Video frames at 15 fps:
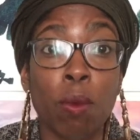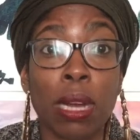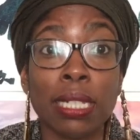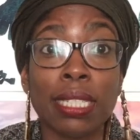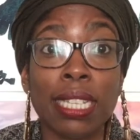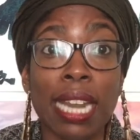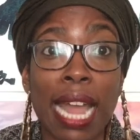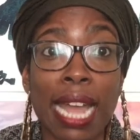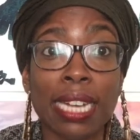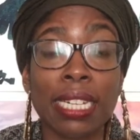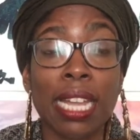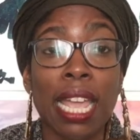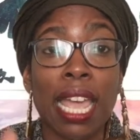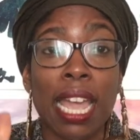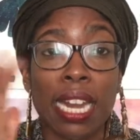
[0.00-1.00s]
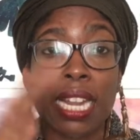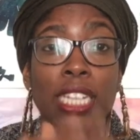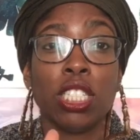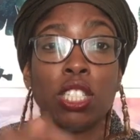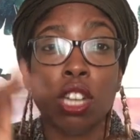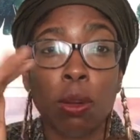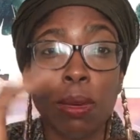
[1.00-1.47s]
Wonderland and
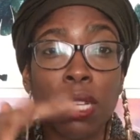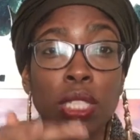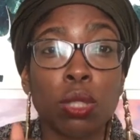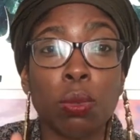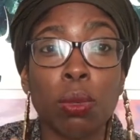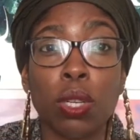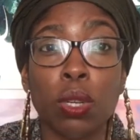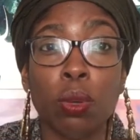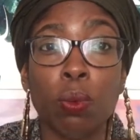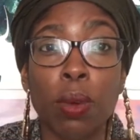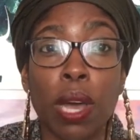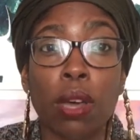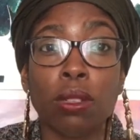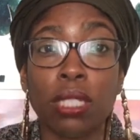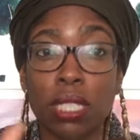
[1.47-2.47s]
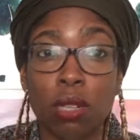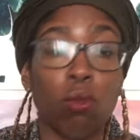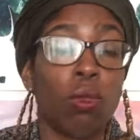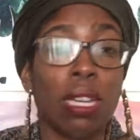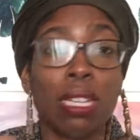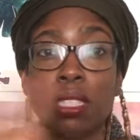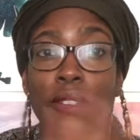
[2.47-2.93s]
Heejin going into a new world and
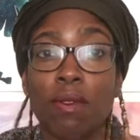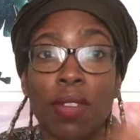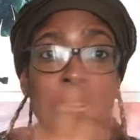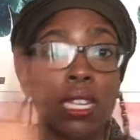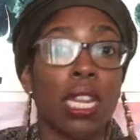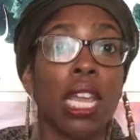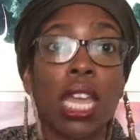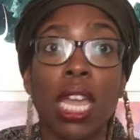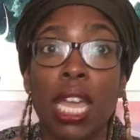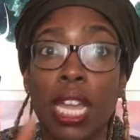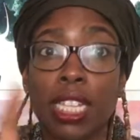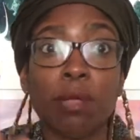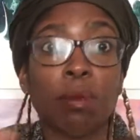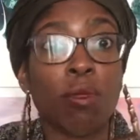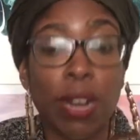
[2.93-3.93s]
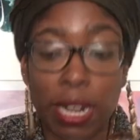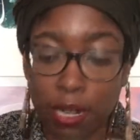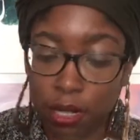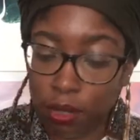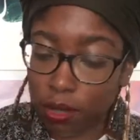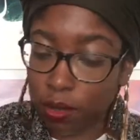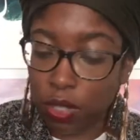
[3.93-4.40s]
all that stuff, and
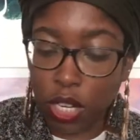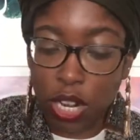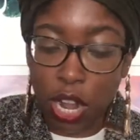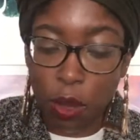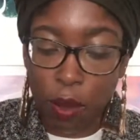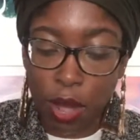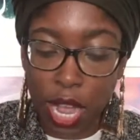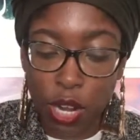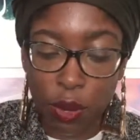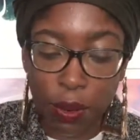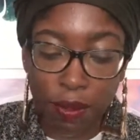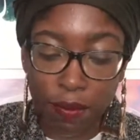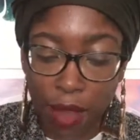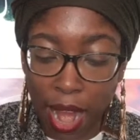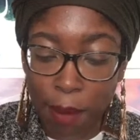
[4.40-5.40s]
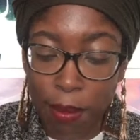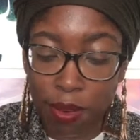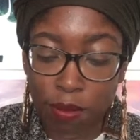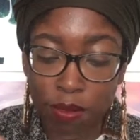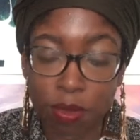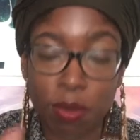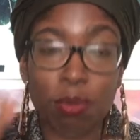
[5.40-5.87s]
exploring, you know, her new
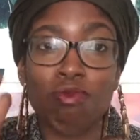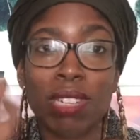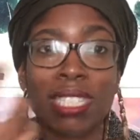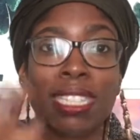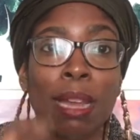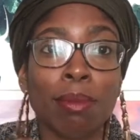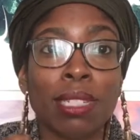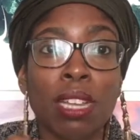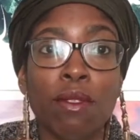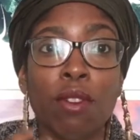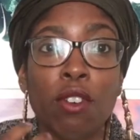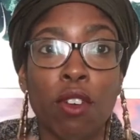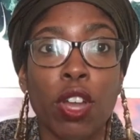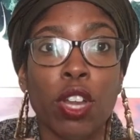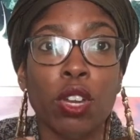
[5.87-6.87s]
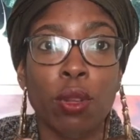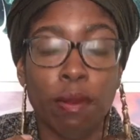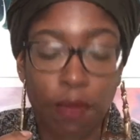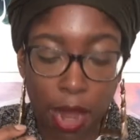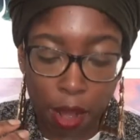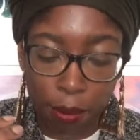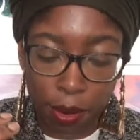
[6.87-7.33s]
environment, receptive of her new
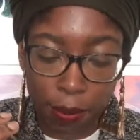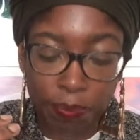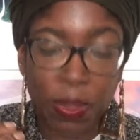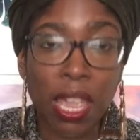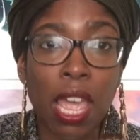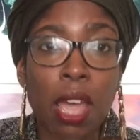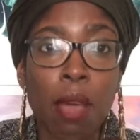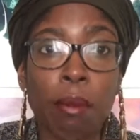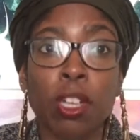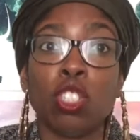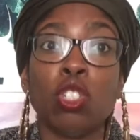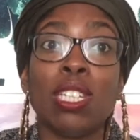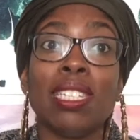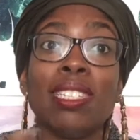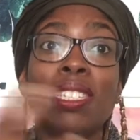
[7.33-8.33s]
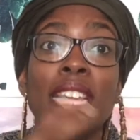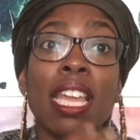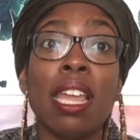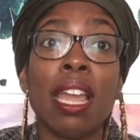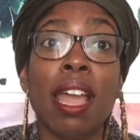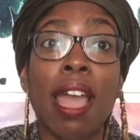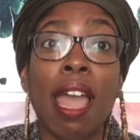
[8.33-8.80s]
environment, because you can
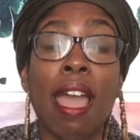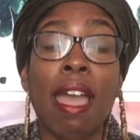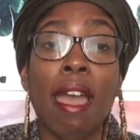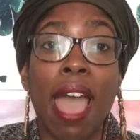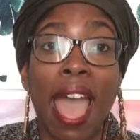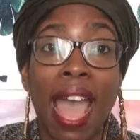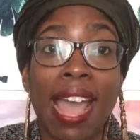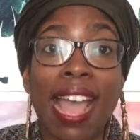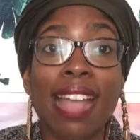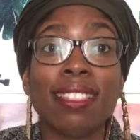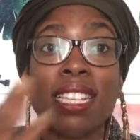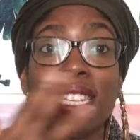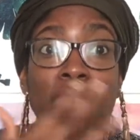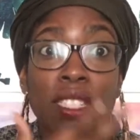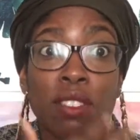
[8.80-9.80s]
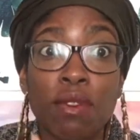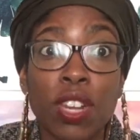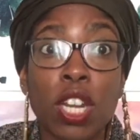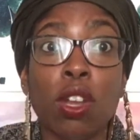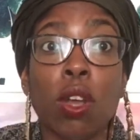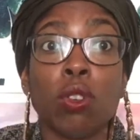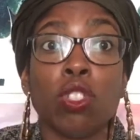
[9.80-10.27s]
see as the
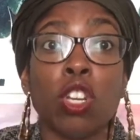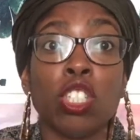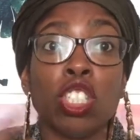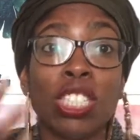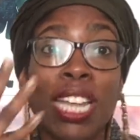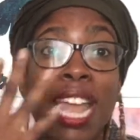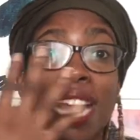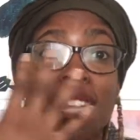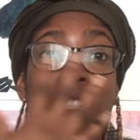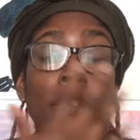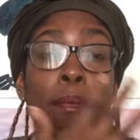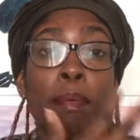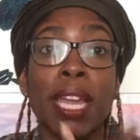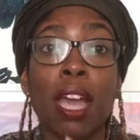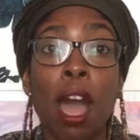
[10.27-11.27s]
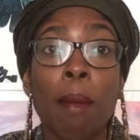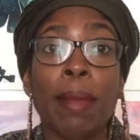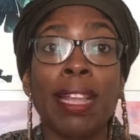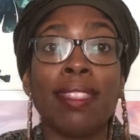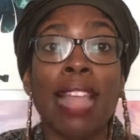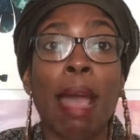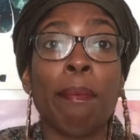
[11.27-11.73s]
video goes on, she ends up
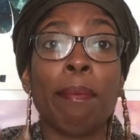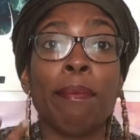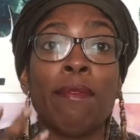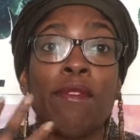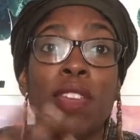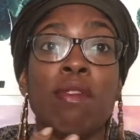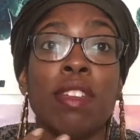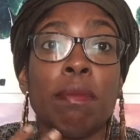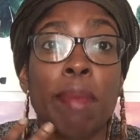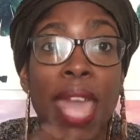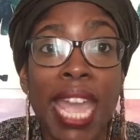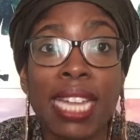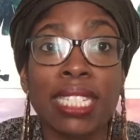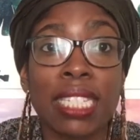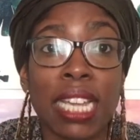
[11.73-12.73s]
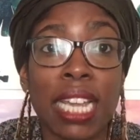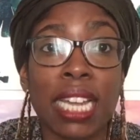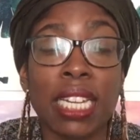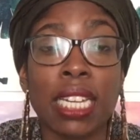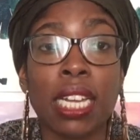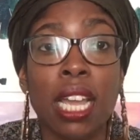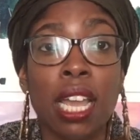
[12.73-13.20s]
becoming that vivid painting.